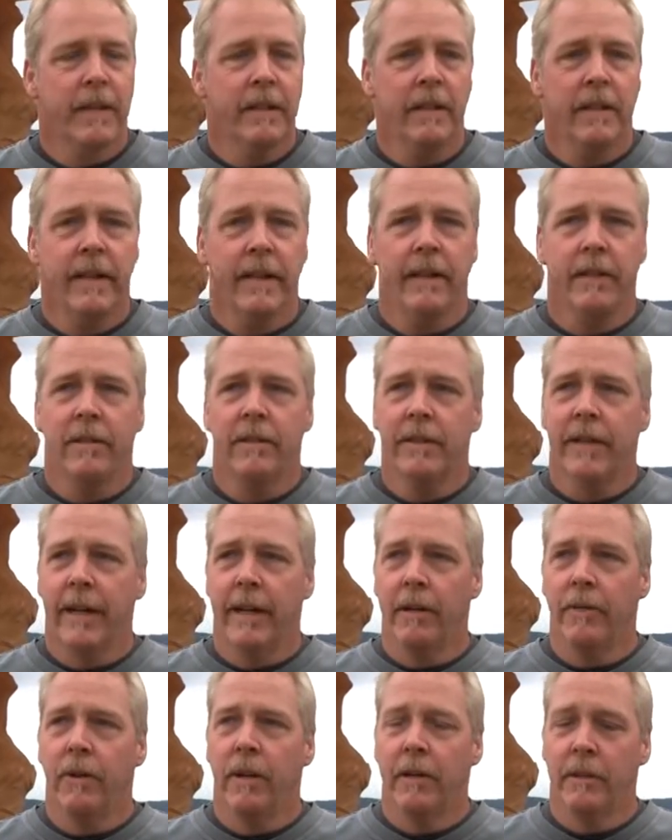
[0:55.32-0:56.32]
Yeah,
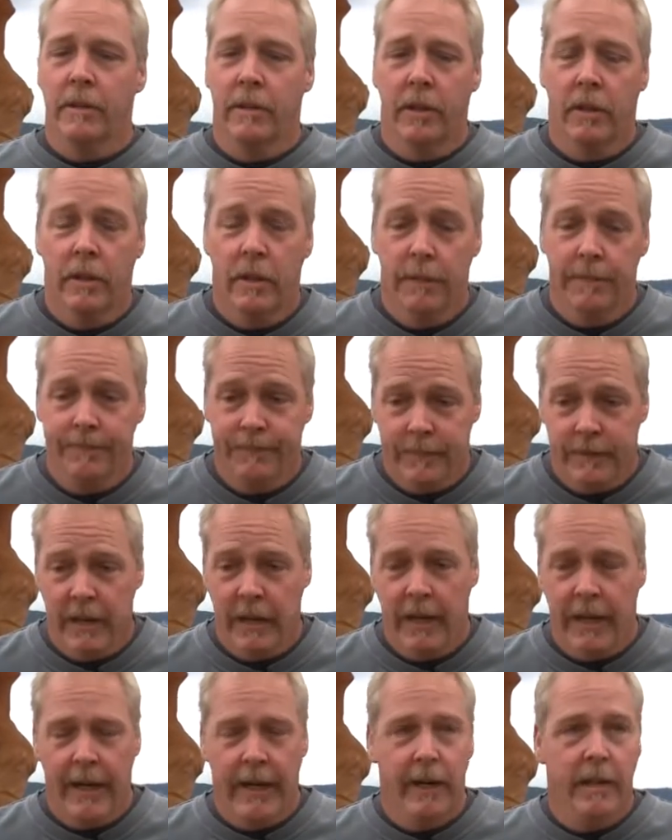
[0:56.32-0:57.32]
okay, well, so
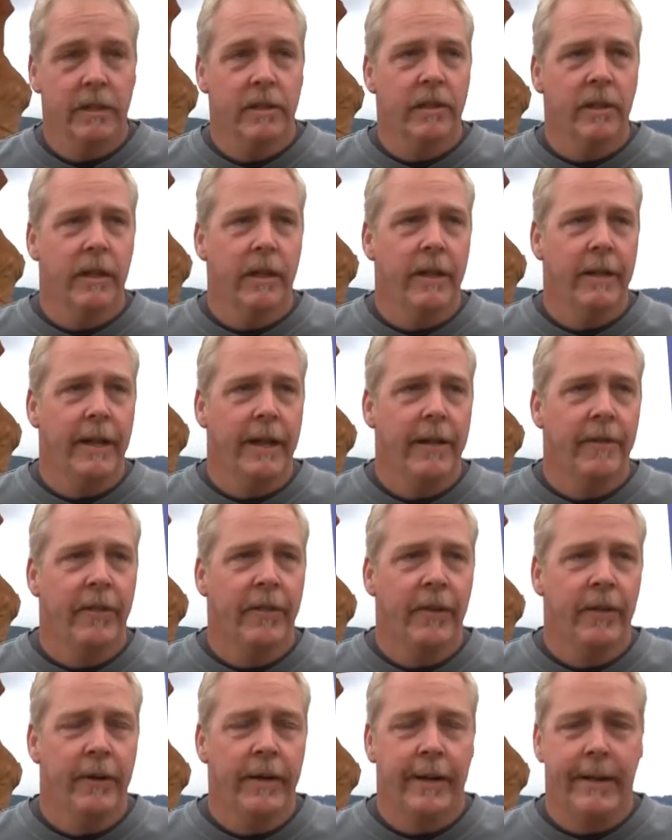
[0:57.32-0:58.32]
today, the start of day
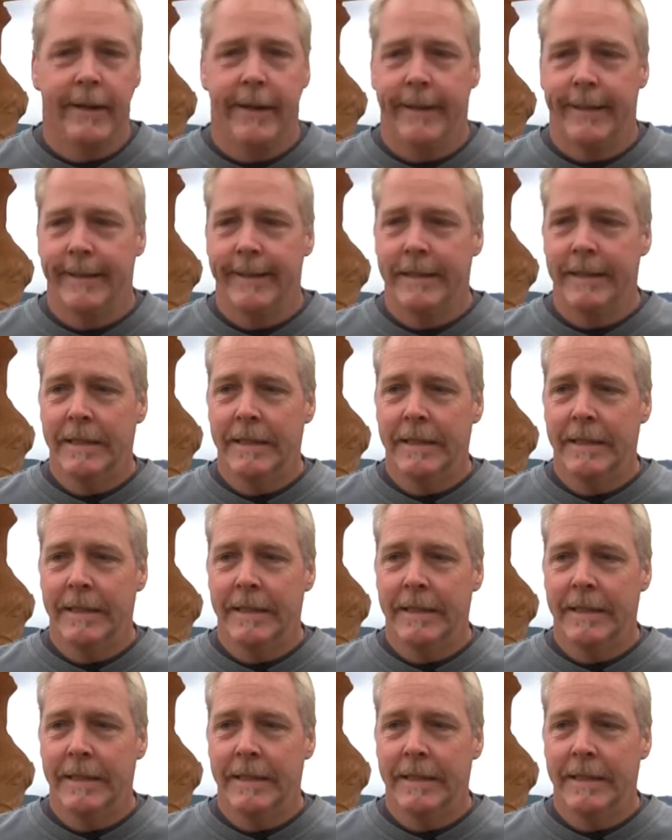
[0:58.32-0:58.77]
three, uh,